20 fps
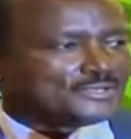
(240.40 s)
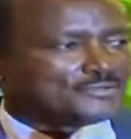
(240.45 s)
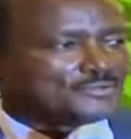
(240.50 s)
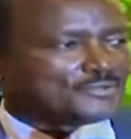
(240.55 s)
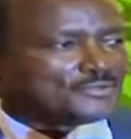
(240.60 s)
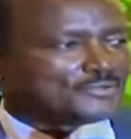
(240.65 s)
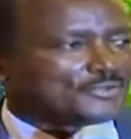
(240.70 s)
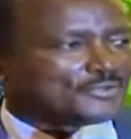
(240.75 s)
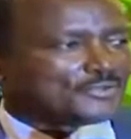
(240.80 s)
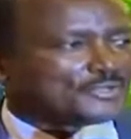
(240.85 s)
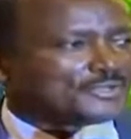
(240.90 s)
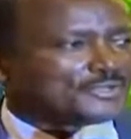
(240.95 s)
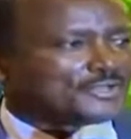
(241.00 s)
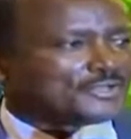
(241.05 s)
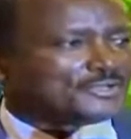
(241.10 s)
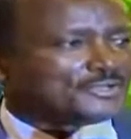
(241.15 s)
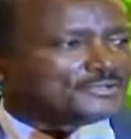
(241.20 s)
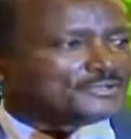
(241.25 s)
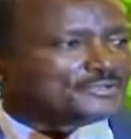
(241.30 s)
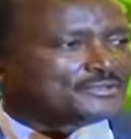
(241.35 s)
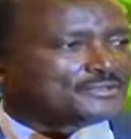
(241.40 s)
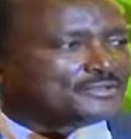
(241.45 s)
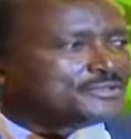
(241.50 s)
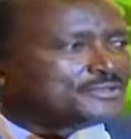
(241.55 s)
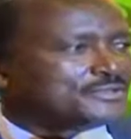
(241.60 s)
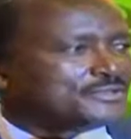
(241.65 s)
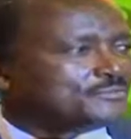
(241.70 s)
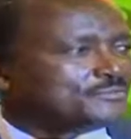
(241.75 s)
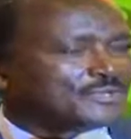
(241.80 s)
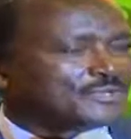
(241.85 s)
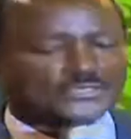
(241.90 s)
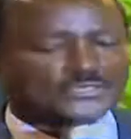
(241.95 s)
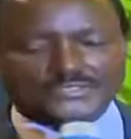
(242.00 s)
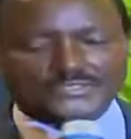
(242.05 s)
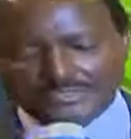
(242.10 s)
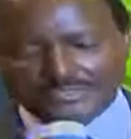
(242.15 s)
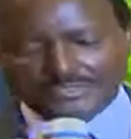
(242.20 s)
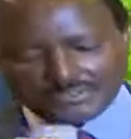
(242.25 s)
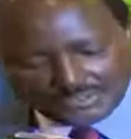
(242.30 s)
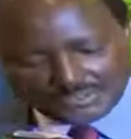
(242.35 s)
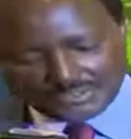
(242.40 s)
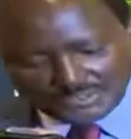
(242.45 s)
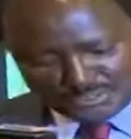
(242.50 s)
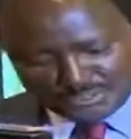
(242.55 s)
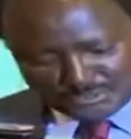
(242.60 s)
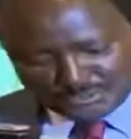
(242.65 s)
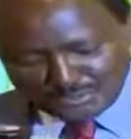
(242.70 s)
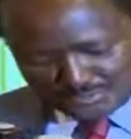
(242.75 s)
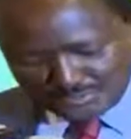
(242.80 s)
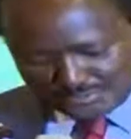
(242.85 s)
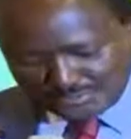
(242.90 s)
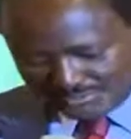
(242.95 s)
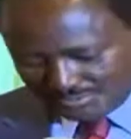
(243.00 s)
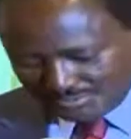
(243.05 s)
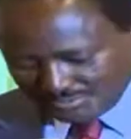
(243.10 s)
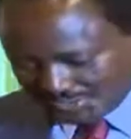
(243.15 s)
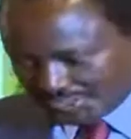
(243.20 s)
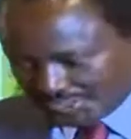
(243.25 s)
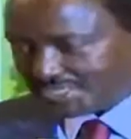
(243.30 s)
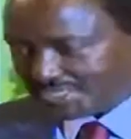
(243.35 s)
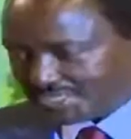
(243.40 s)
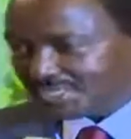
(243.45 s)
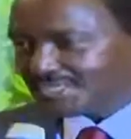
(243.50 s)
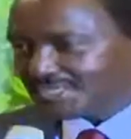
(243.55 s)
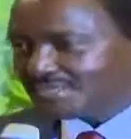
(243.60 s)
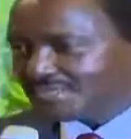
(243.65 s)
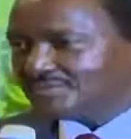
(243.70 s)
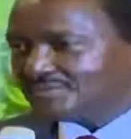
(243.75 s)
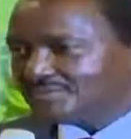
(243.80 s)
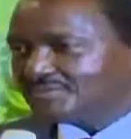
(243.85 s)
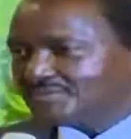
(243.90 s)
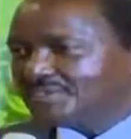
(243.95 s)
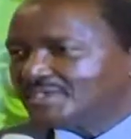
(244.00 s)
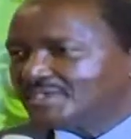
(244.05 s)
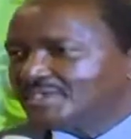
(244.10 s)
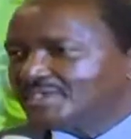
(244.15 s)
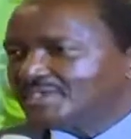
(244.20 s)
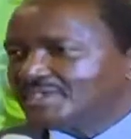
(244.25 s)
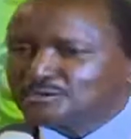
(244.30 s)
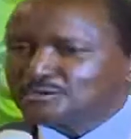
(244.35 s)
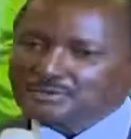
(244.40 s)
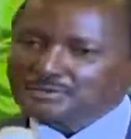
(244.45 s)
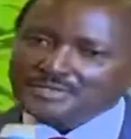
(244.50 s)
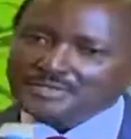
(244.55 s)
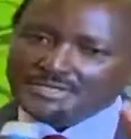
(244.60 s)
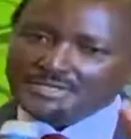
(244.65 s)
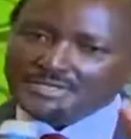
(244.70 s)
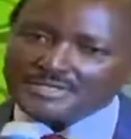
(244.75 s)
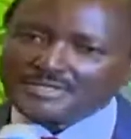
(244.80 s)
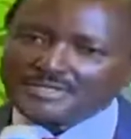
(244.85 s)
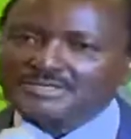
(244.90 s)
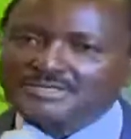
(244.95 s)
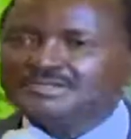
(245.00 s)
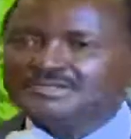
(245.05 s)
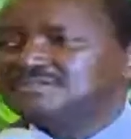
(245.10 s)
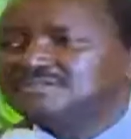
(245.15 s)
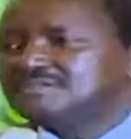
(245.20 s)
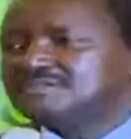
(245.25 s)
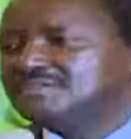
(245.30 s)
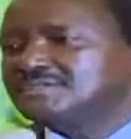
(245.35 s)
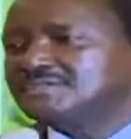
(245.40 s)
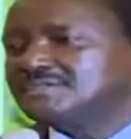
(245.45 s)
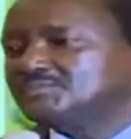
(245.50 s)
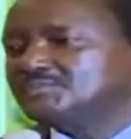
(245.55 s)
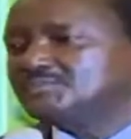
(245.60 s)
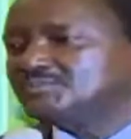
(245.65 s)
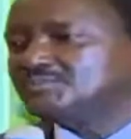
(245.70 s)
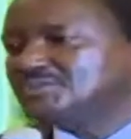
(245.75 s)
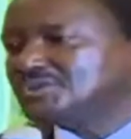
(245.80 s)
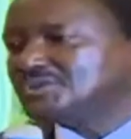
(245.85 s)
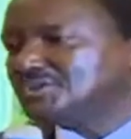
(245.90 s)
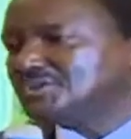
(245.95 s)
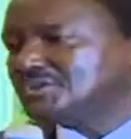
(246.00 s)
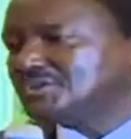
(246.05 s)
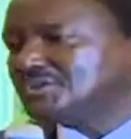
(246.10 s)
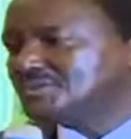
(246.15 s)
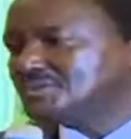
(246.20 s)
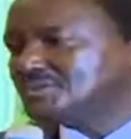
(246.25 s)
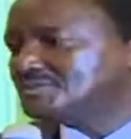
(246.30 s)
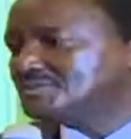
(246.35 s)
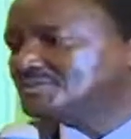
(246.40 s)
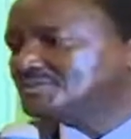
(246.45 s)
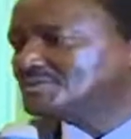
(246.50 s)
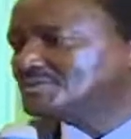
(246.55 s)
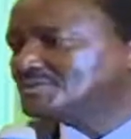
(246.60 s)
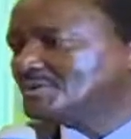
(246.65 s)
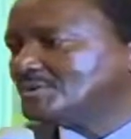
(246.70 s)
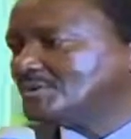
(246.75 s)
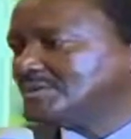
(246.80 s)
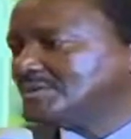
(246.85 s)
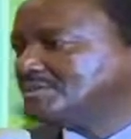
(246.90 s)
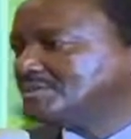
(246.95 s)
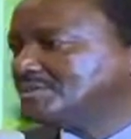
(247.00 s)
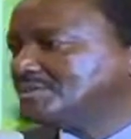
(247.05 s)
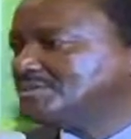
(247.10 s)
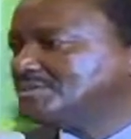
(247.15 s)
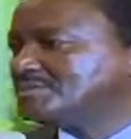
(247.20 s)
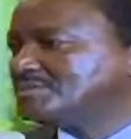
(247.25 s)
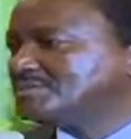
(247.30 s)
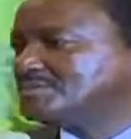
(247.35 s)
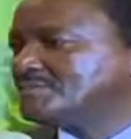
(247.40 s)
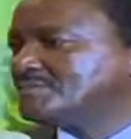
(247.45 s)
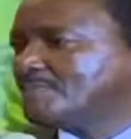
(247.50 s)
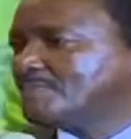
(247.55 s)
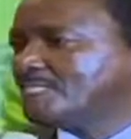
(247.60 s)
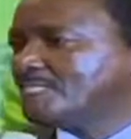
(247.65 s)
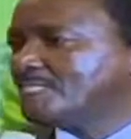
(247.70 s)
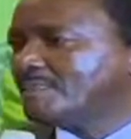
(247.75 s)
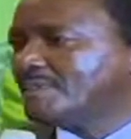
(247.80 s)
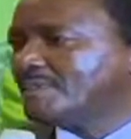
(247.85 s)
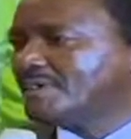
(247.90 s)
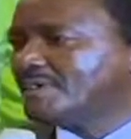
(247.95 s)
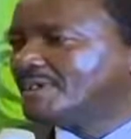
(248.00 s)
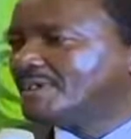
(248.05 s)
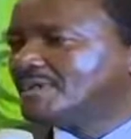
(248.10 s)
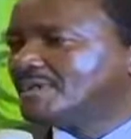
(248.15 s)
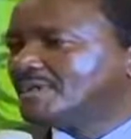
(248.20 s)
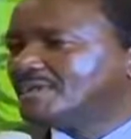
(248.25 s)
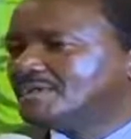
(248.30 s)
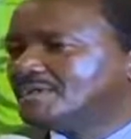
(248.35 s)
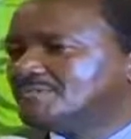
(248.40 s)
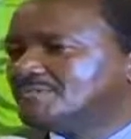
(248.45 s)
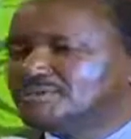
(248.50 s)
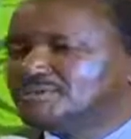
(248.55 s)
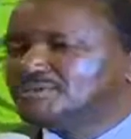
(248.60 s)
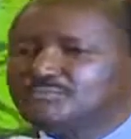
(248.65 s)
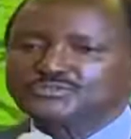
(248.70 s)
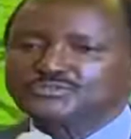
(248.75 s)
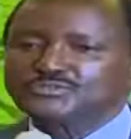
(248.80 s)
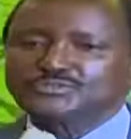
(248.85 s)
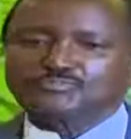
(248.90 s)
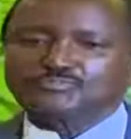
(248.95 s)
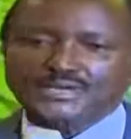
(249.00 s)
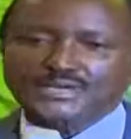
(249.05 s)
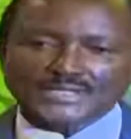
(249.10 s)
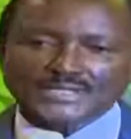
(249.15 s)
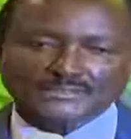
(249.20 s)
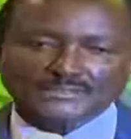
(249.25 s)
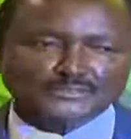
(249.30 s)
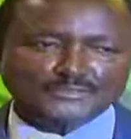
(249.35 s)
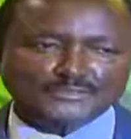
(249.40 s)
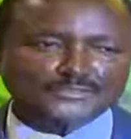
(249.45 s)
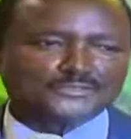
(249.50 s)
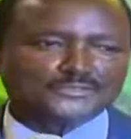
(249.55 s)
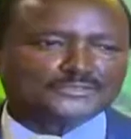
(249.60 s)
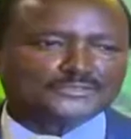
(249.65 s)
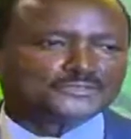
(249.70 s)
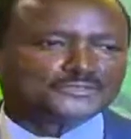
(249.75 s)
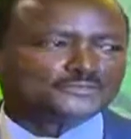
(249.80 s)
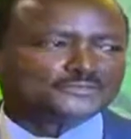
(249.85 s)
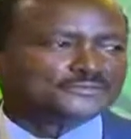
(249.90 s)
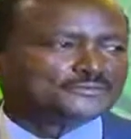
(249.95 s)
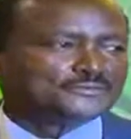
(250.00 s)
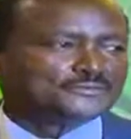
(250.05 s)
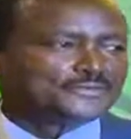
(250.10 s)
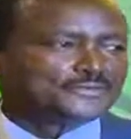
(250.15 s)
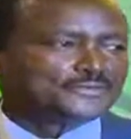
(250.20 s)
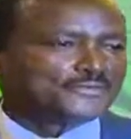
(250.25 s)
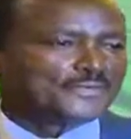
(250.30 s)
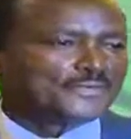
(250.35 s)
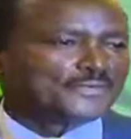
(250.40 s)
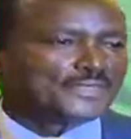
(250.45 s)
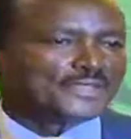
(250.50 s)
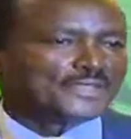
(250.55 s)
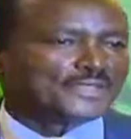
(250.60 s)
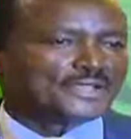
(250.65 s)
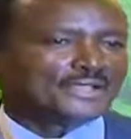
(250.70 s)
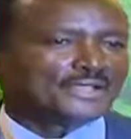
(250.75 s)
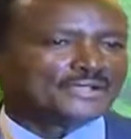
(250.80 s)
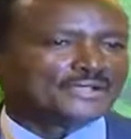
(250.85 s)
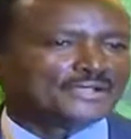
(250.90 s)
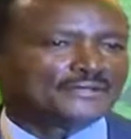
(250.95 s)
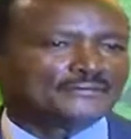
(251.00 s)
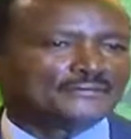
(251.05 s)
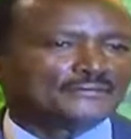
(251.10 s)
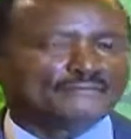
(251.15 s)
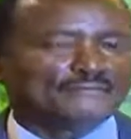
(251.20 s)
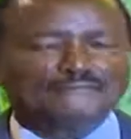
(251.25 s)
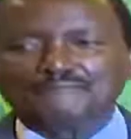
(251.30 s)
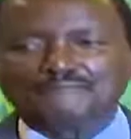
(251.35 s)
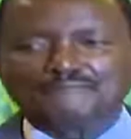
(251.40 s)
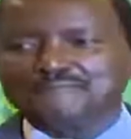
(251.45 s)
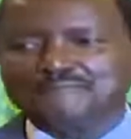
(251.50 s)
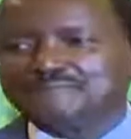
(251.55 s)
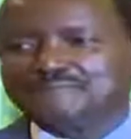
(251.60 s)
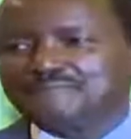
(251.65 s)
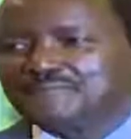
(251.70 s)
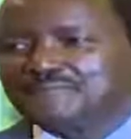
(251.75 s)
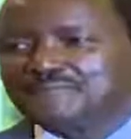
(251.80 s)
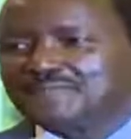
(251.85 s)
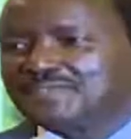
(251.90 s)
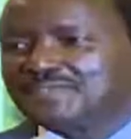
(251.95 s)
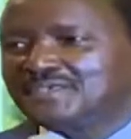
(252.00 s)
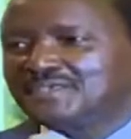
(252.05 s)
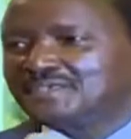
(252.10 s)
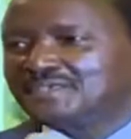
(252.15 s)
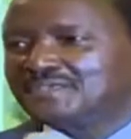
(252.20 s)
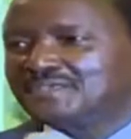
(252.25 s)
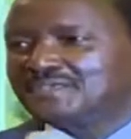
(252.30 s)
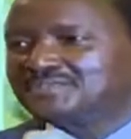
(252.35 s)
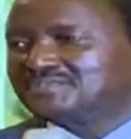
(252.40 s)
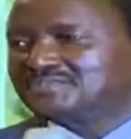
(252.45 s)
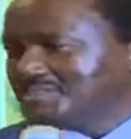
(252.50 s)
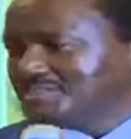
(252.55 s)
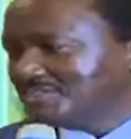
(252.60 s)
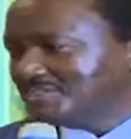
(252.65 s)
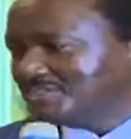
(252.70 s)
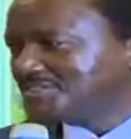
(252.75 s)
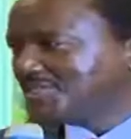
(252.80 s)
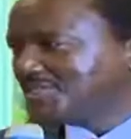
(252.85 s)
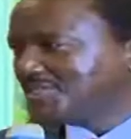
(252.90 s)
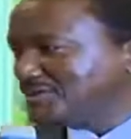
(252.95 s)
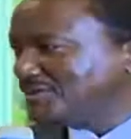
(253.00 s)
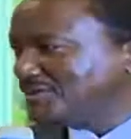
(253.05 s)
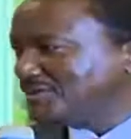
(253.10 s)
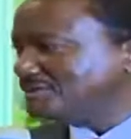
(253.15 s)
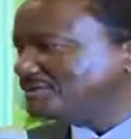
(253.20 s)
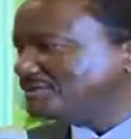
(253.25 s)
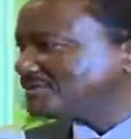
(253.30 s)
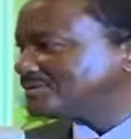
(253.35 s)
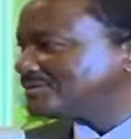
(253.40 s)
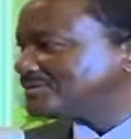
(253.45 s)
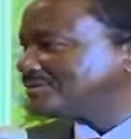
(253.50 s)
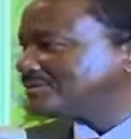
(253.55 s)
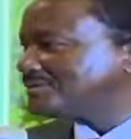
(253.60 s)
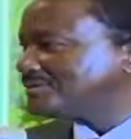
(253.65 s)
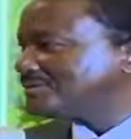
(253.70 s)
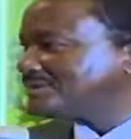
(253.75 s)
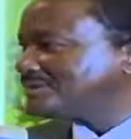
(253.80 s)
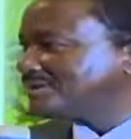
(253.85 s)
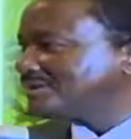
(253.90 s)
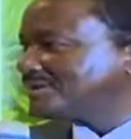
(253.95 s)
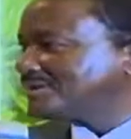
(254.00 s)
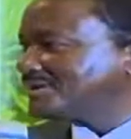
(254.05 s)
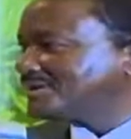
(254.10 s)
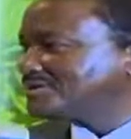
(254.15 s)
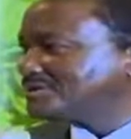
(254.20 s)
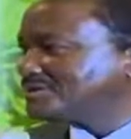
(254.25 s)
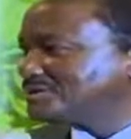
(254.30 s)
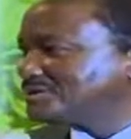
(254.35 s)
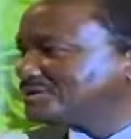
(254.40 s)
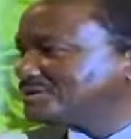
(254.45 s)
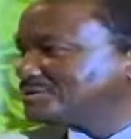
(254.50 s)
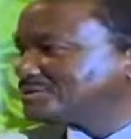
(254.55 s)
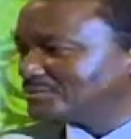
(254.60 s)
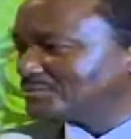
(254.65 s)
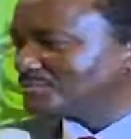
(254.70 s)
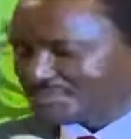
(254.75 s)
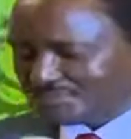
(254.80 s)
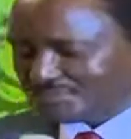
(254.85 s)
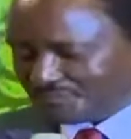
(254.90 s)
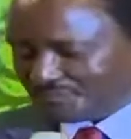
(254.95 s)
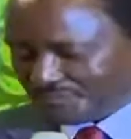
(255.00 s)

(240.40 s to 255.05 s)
Mwakwere, Party Secretary General Shakila, and all the others uh, representing the sister parties and members of parliament, um, serious Kenyans, ladies and gentlemen.